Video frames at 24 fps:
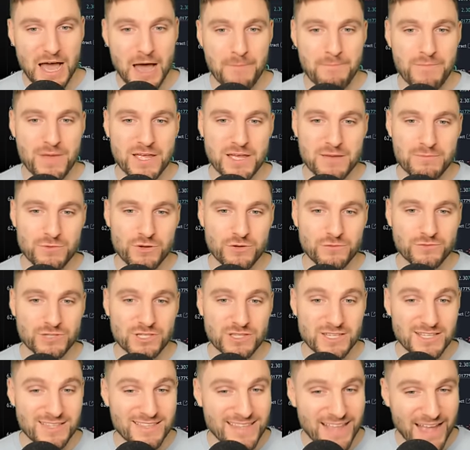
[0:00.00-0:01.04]
a bigger move to
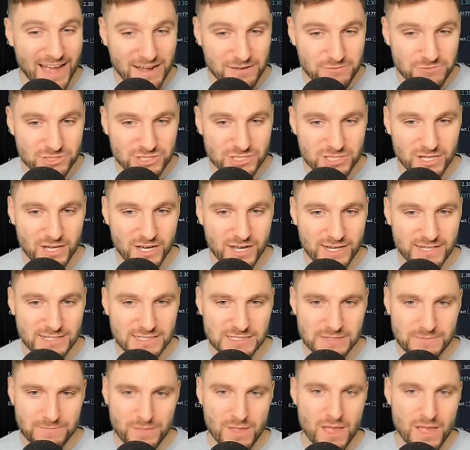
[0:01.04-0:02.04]
the downside.